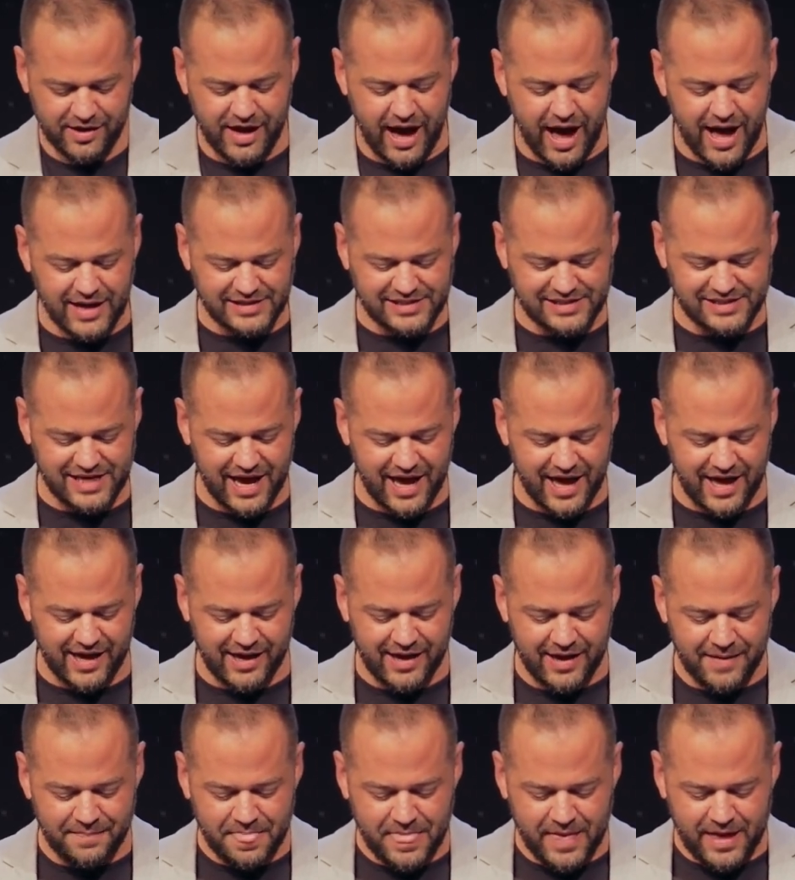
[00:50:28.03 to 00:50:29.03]
God's
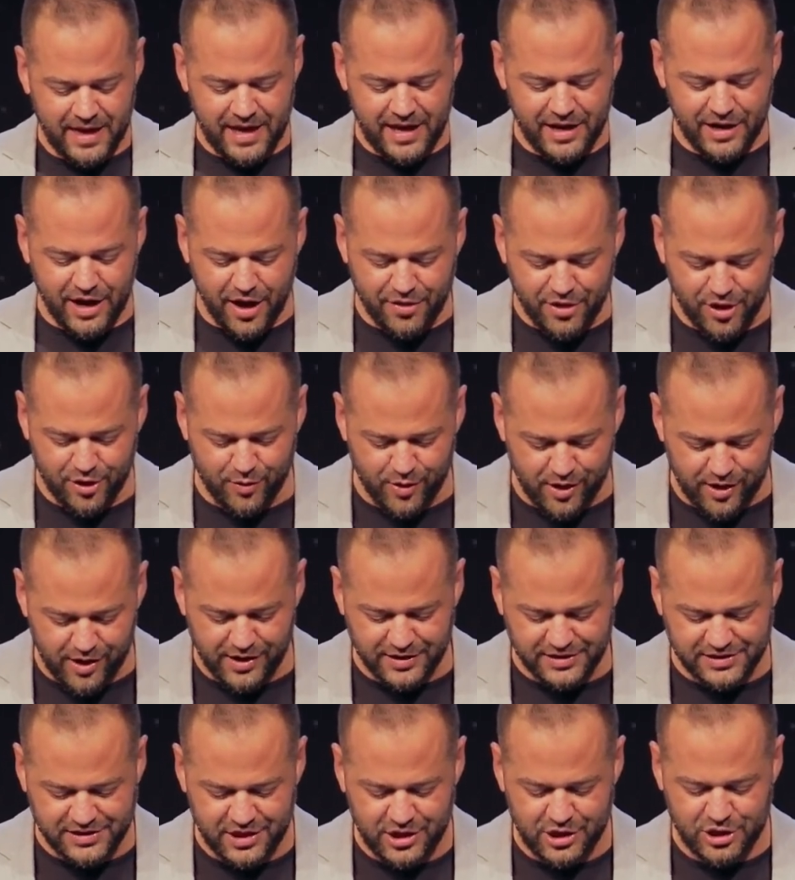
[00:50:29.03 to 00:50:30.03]
saying, in other
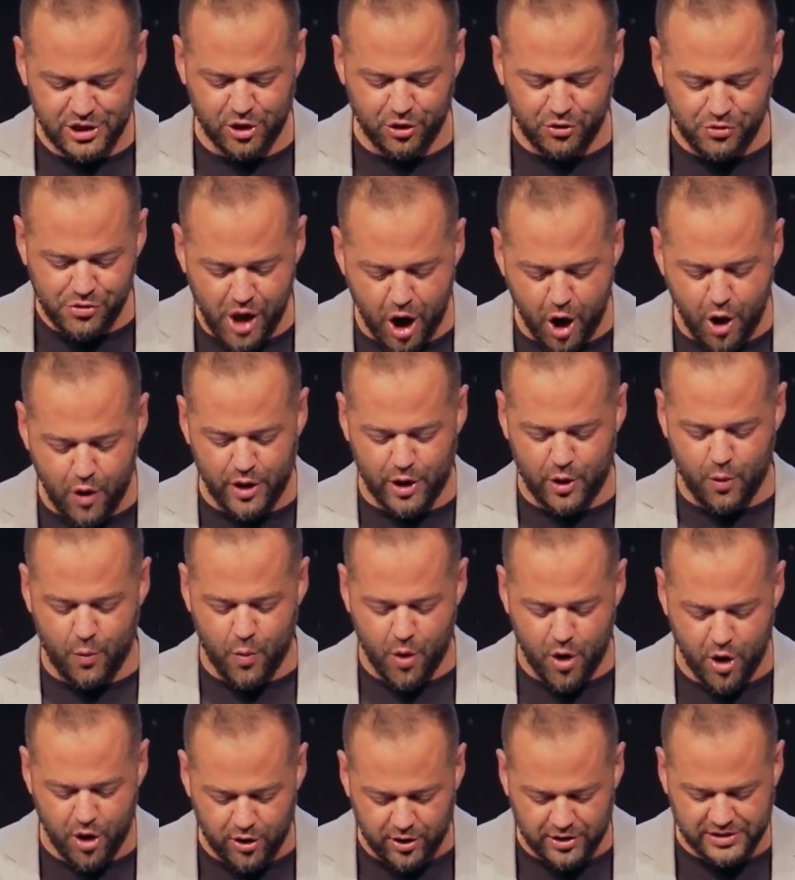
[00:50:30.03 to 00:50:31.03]
words, you'll know it
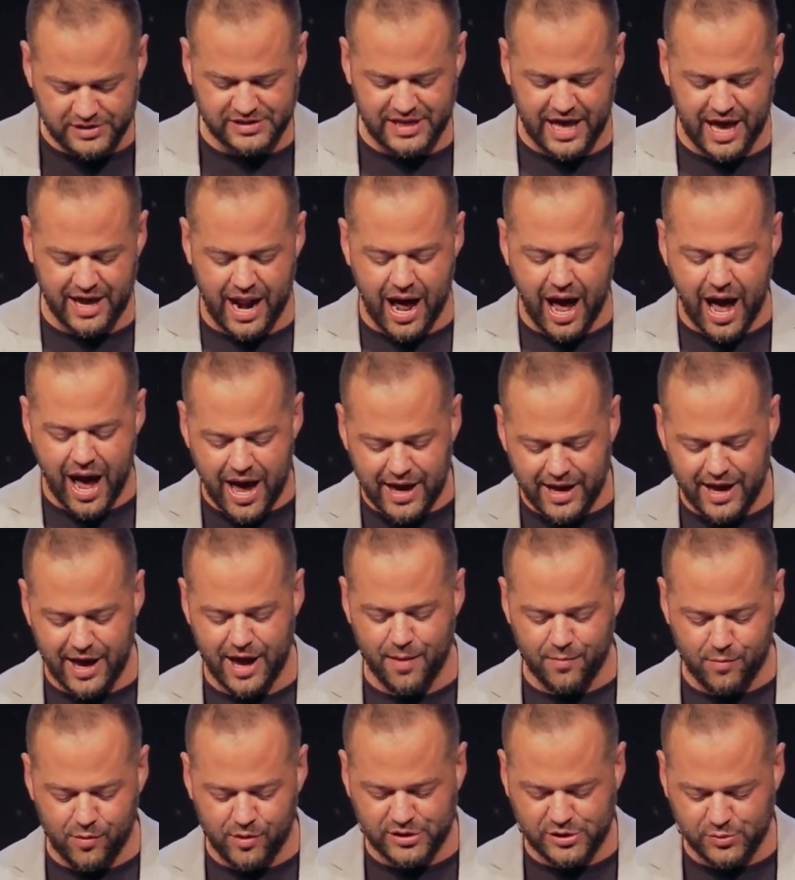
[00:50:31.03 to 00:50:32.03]
works that I
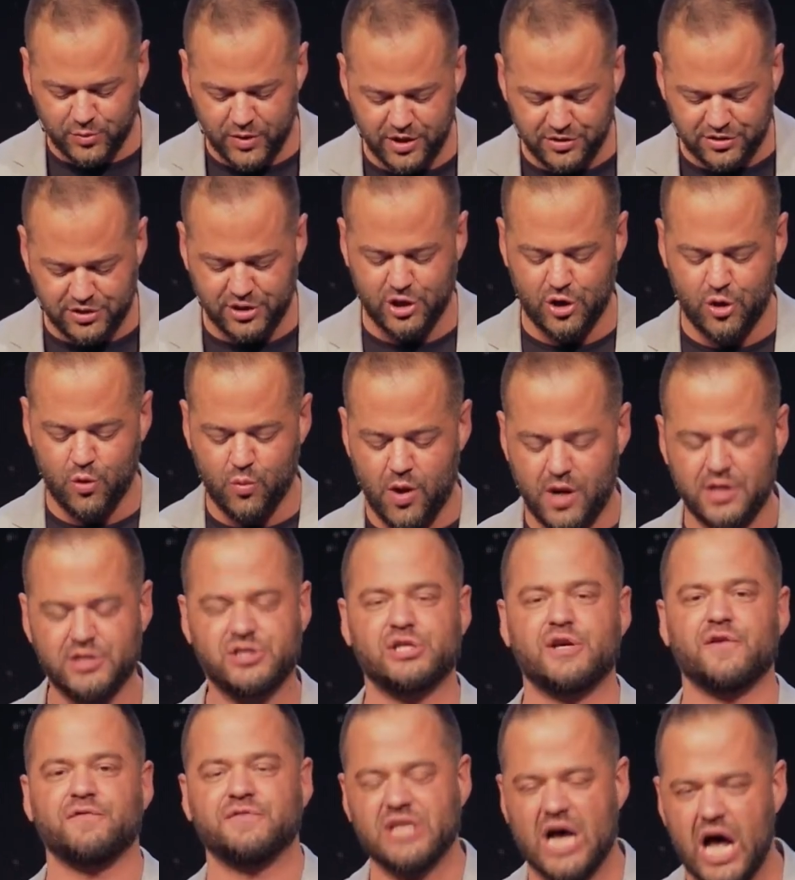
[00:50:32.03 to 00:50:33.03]
am was with you
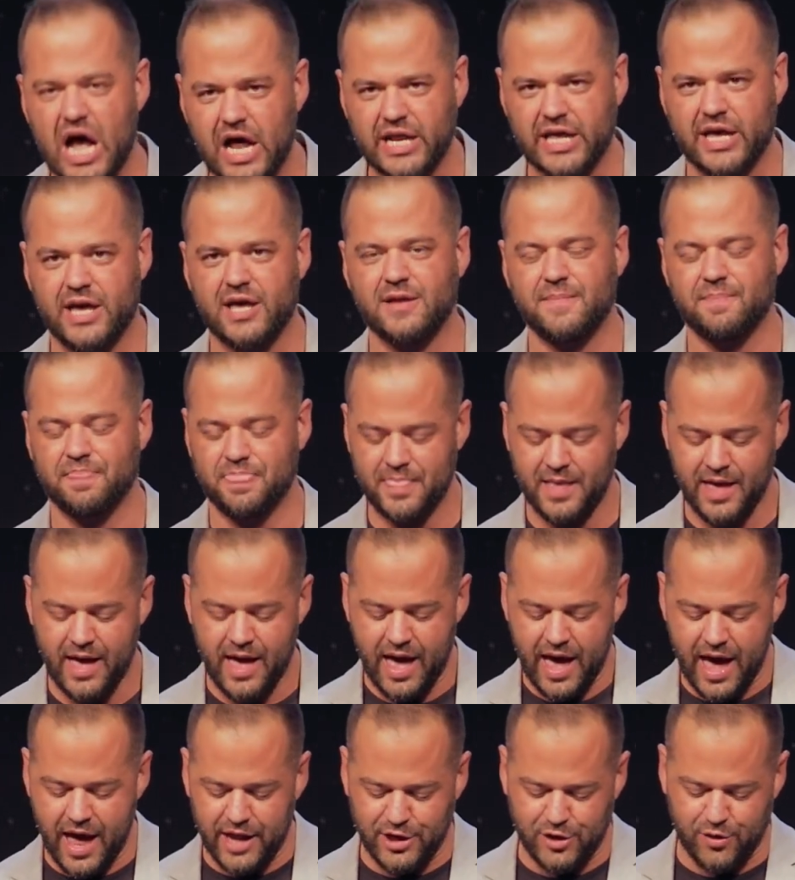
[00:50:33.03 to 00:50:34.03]
once you've done it
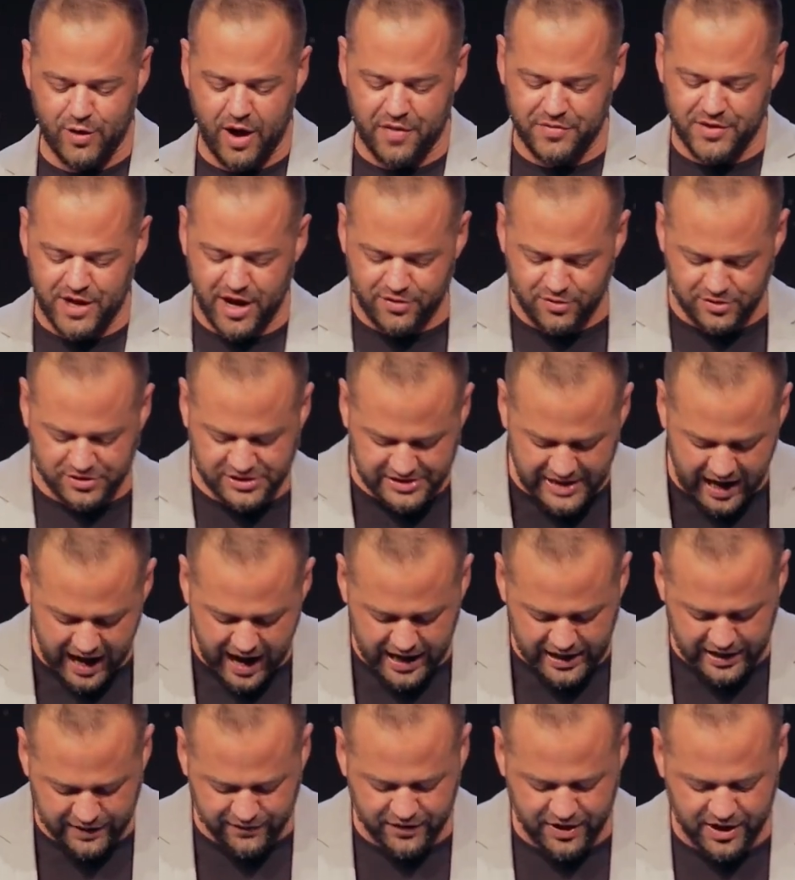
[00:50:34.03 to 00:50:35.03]
and you're on the other
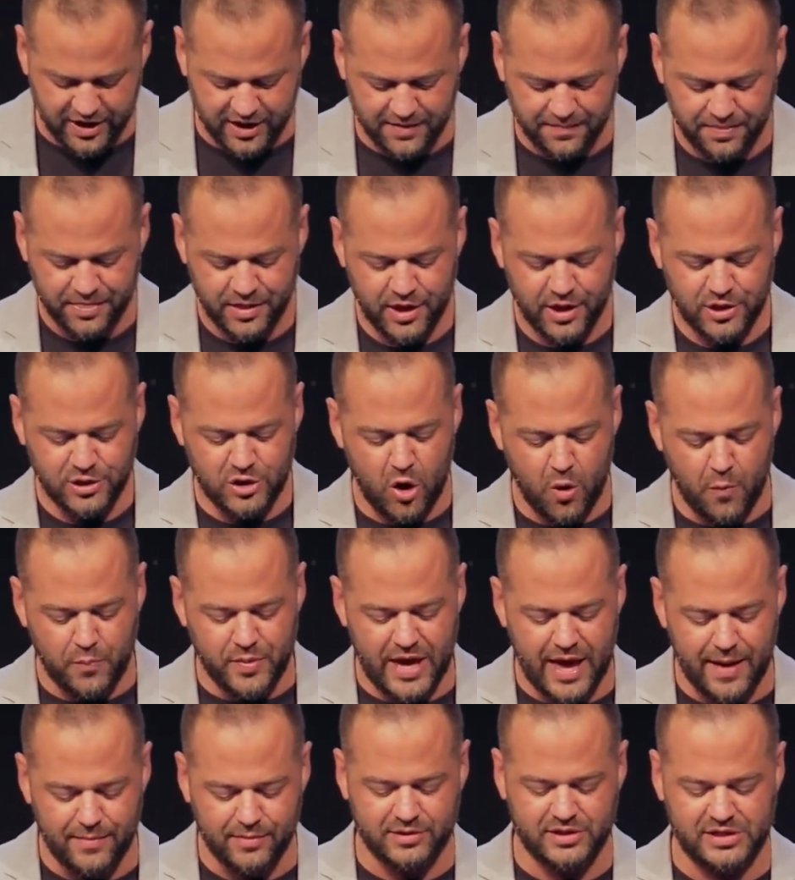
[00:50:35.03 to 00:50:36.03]
side of it. You'll
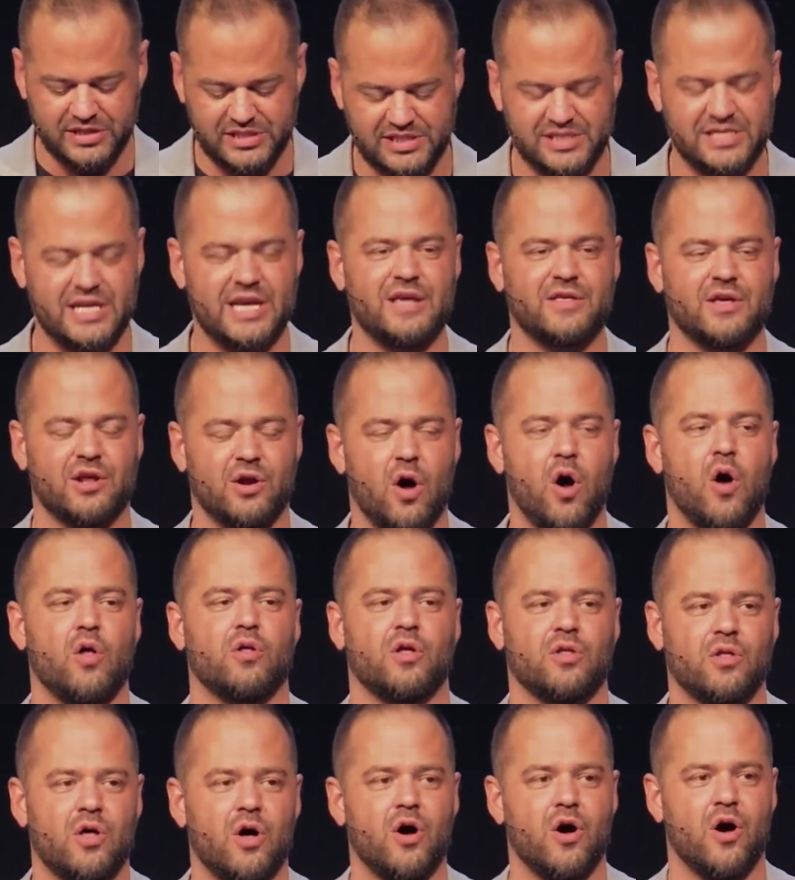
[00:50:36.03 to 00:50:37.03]
be able to see that
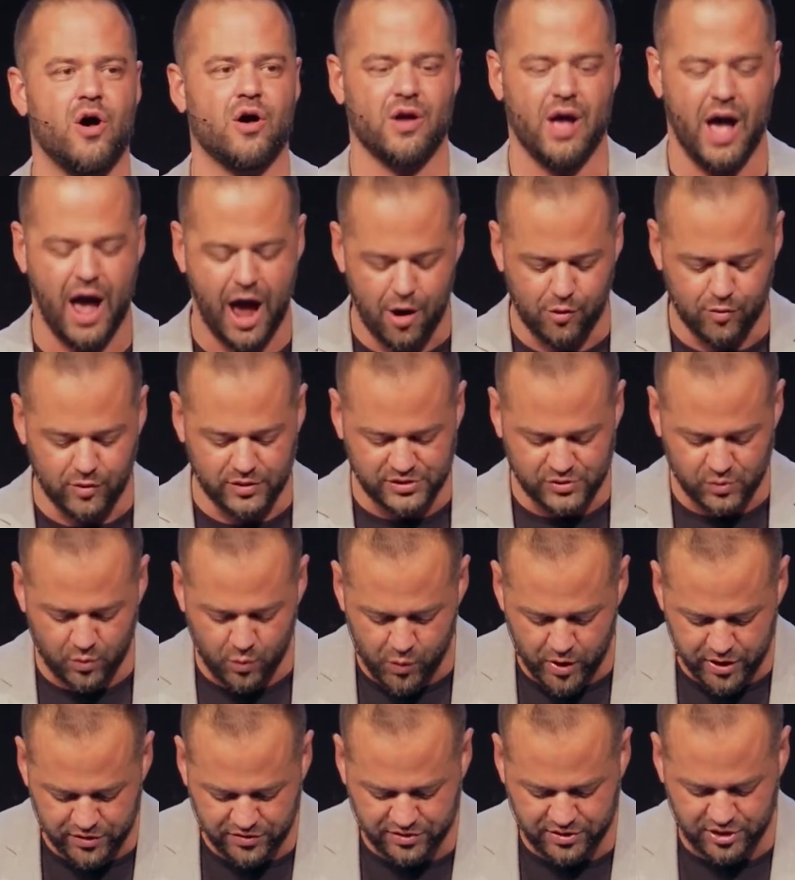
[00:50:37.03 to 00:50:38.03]
all along I was
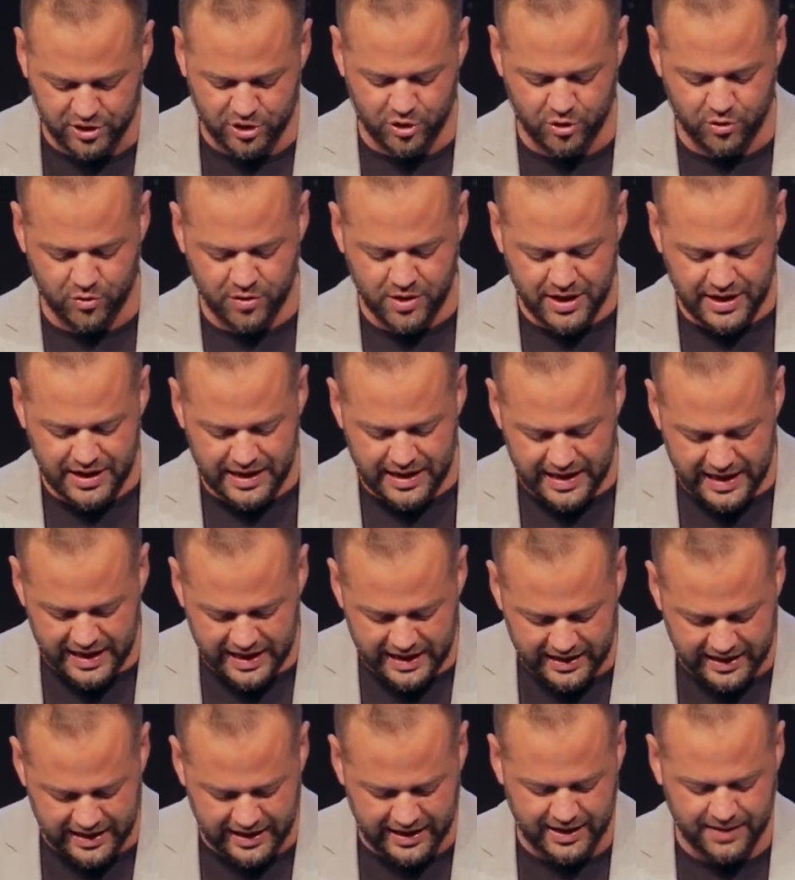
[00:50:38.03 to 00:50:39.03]
with you
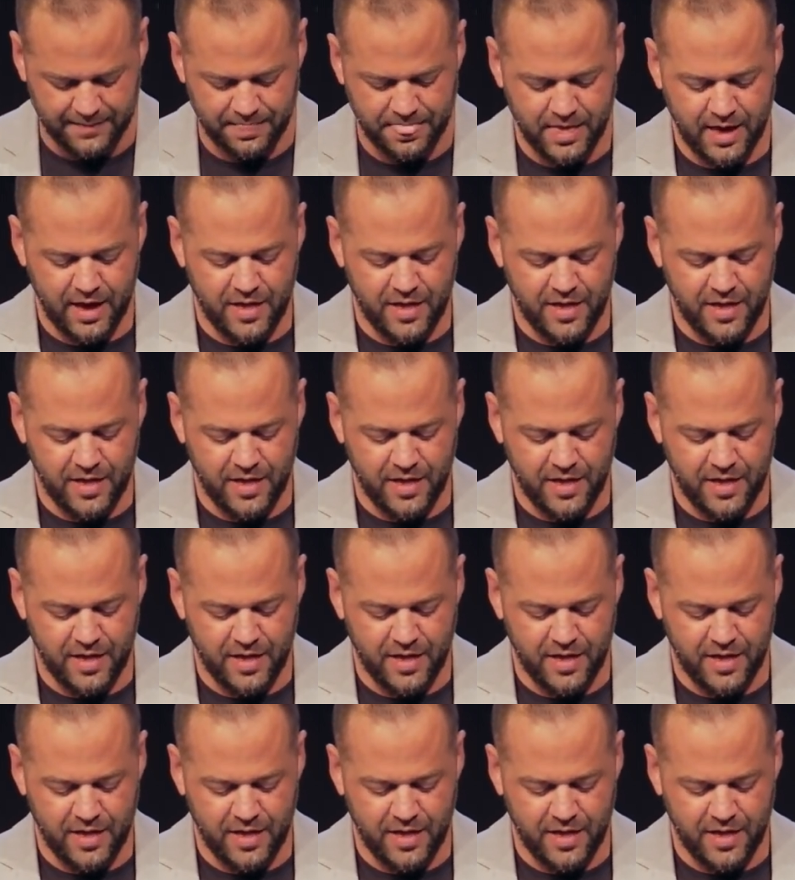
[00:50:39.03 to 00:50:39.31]
in it.